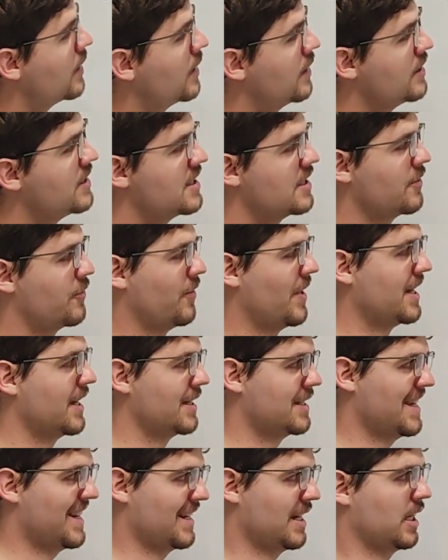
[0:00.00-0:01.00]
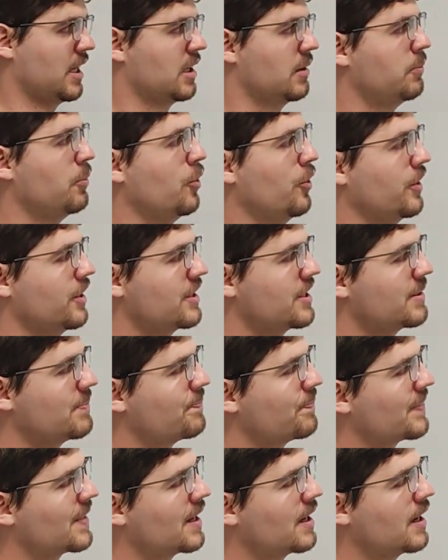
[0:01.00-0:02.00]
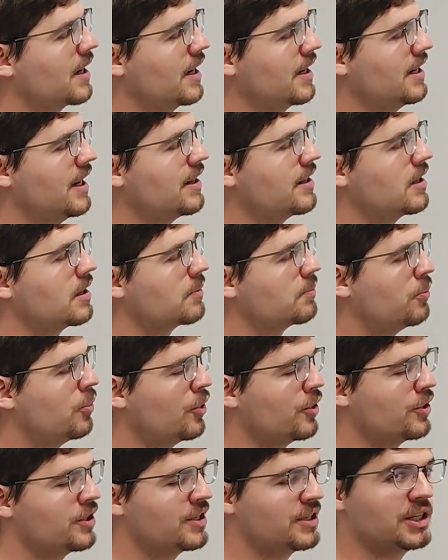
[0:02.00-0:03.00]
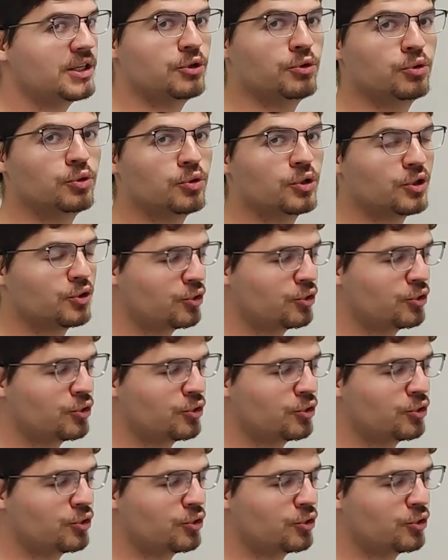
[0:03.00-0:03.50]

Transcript: This is a finer technical point. Another point you